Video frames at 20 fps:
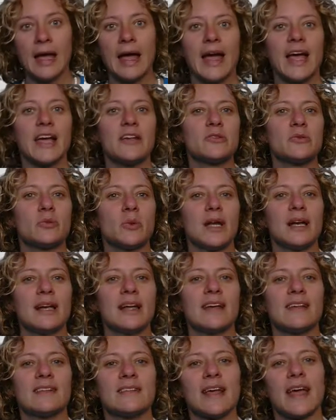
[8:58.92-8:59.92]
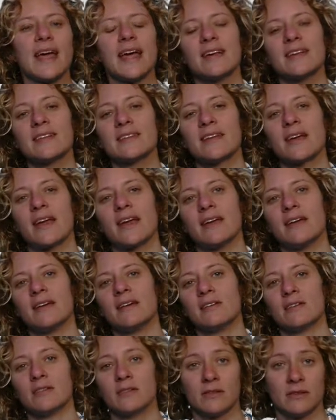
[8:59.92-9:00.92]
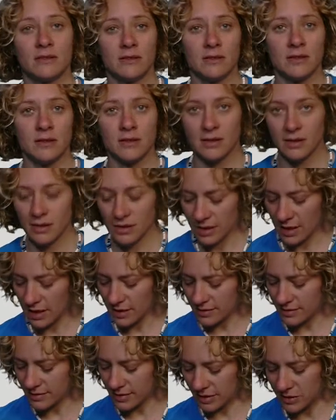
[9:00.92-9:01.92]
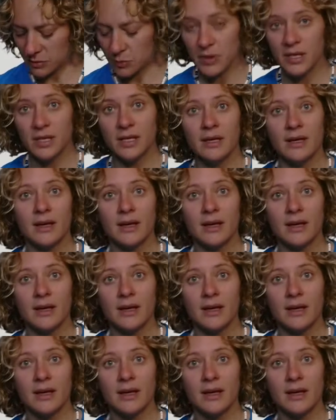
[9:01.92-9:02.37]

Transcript: as well as XA and ZB